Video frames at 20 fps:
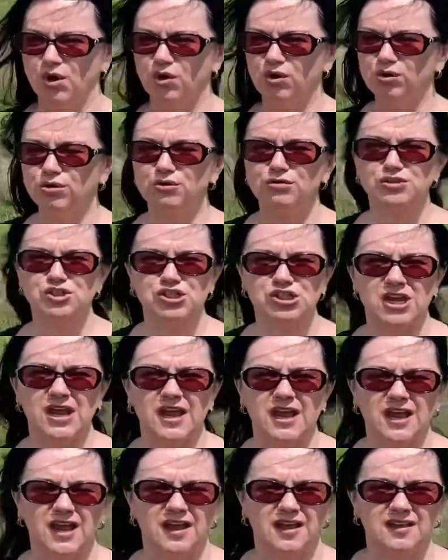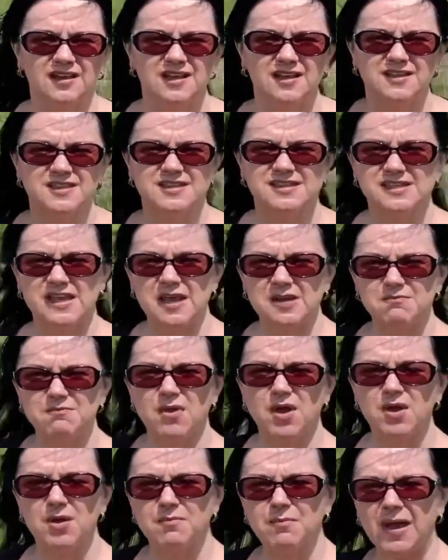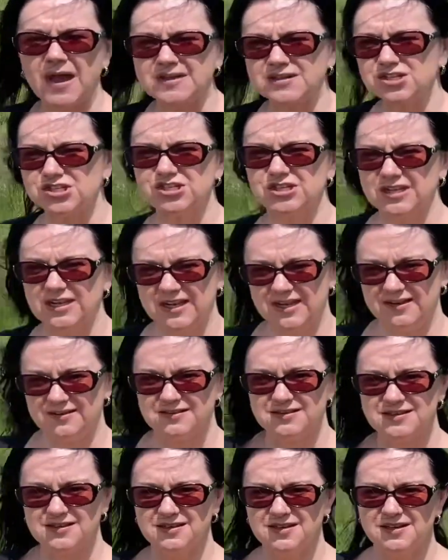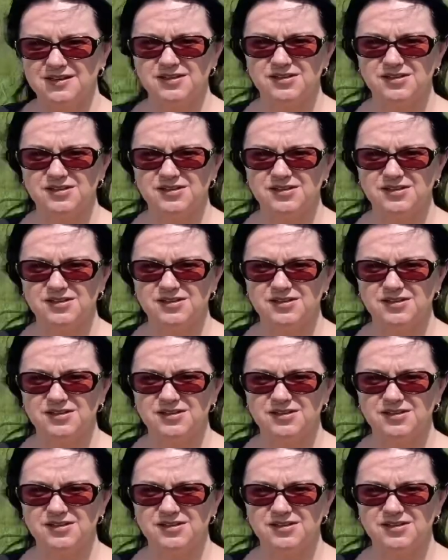all share the same pasture land.